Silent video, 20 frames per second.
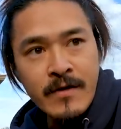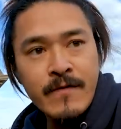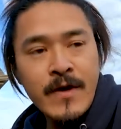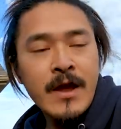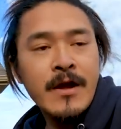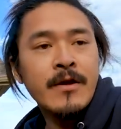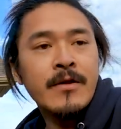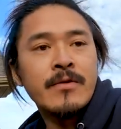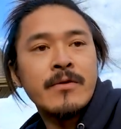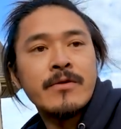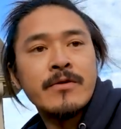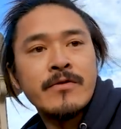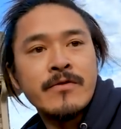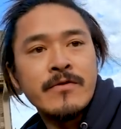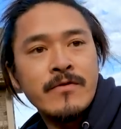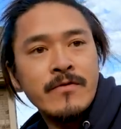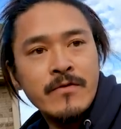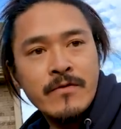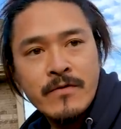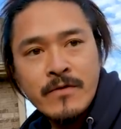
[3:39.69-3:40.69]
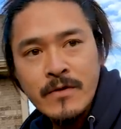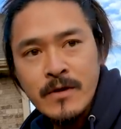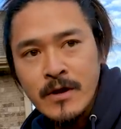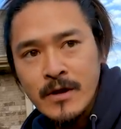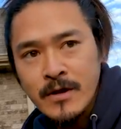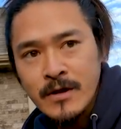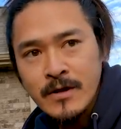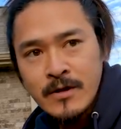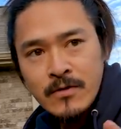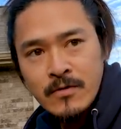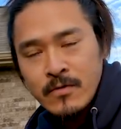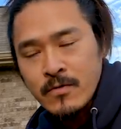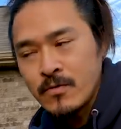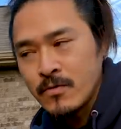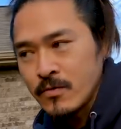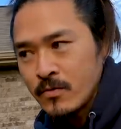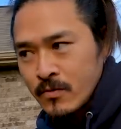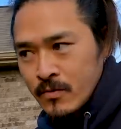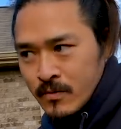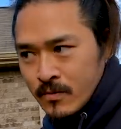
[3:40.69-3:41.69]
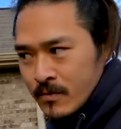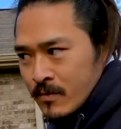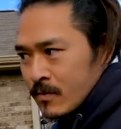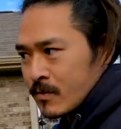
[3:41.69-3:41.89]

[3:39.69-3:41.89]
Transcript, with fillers: if anglers need to